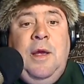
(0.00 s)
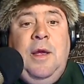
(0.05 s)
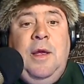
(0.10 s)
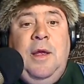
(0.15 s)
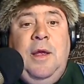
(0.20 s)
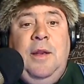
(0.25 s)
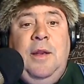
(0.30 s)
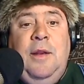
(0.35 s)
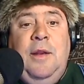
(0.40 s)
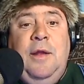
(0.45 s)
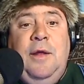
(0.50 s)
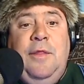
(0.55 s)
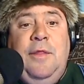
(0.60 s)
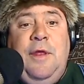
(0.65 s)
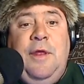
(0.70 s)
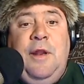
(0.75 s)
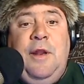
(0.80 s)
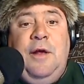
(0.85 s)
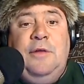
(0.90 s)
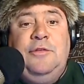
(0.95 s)
and
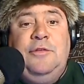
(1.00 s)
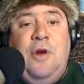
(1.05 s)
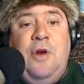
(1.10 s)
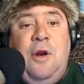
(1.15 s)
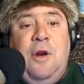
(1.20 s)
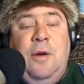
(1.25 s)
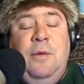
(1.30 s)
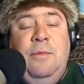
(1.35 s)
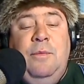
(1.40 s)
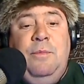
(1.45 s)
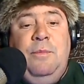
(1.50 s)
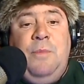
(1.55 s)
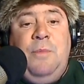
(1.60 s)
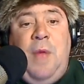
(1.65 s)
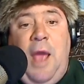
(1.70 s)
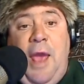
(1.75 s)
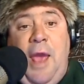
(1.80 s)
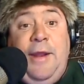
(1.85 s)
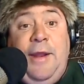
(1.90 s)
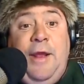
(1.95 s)
then I'll start
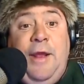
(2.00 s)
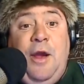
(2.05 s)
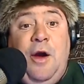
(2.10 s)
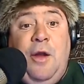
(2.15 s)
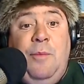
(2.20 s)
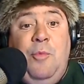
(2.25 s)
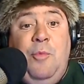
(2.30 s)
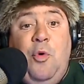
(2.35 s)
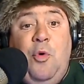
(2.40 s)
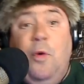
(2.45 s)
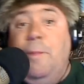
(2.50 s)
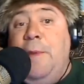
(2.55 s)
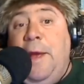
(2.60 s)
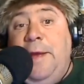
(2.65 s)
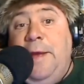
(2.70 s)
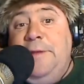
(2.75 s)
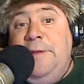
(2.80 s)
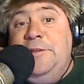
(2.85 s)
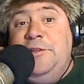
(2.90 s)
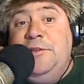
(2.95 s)
adding on more
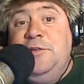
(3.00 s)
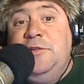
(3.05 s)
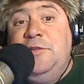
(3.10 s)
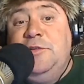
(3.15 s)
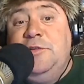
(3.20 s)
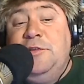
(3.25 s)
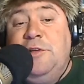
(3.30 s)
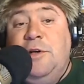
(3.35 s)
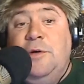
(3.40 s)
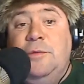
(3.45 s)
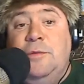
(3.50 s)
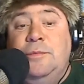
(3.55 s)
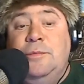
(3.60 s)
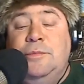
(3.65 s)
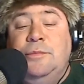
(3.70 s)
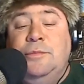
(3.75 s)
pages, you know,